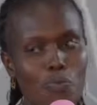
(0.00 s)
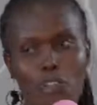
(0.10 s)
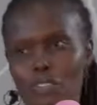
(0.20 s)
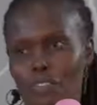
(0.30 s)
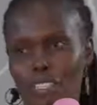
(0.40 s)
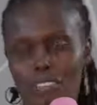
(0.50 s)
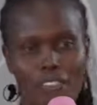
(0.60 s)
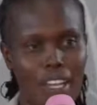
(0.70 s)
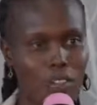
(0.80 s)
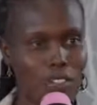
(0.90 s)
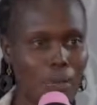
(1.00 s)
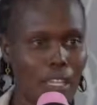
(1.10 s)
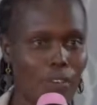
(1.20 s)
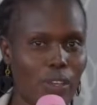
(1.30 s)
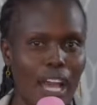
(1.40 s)
most of these values,
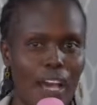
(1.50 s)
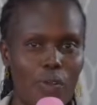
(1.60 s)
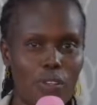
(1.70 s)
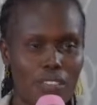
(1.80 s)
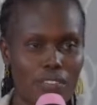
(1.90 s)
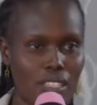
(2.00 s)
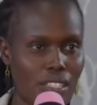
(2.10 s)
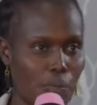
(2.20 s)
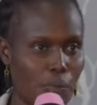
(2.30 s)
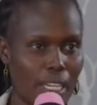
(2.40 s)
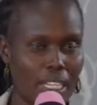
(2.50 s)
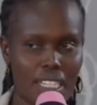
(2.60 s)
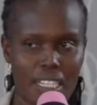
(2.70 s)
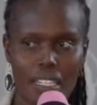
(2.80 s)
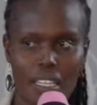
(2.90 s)
by the way, are not even
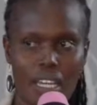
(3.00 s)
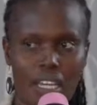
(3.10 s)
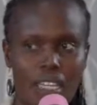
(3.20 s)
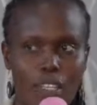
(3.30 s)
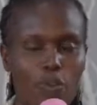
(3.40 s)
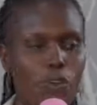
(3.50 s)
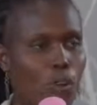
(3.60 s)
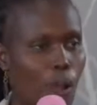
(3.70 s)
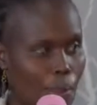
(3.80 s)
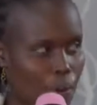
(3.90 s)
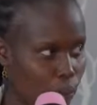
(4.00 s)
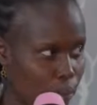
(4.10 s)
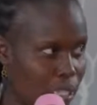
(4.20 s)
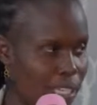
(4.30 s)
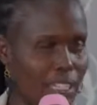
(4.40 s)
stipulated. You grow up
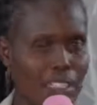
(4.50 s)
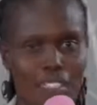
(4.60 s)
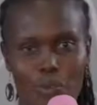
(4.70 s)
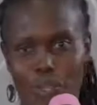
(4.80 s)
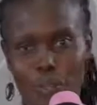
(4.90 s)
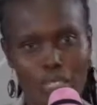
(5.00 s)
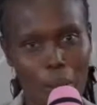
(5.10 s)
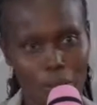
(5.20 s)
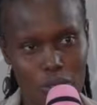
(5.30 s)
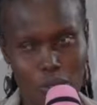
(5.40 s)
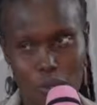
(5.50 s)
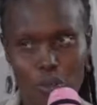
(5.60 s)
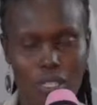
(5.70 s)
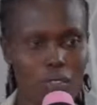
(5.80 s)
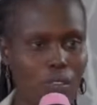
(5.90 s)
knowing that we are not supposed to
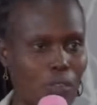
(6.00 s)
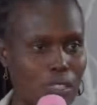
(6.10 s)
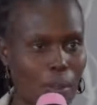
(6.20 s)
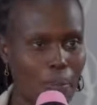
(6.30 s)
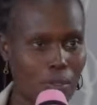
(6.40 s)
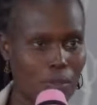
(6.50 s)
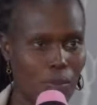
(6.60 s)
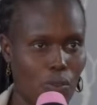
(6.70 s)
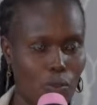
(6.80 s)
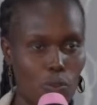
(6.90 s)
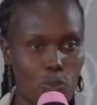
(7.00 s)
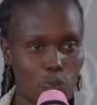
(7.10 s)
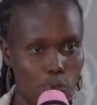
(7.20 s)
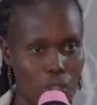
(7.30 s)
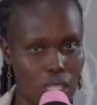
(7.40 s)
do this, we are not supposed
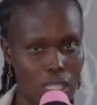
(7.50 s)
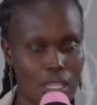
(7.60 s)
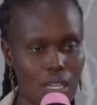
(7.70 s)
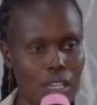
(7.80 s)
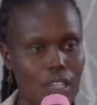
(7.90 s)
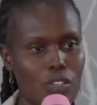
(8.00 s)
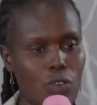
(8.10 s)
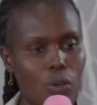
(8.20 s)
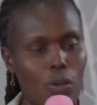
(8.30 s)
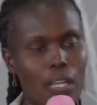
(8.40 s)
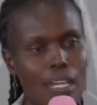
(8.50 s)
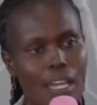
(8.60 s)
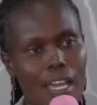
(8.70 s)
to do this. So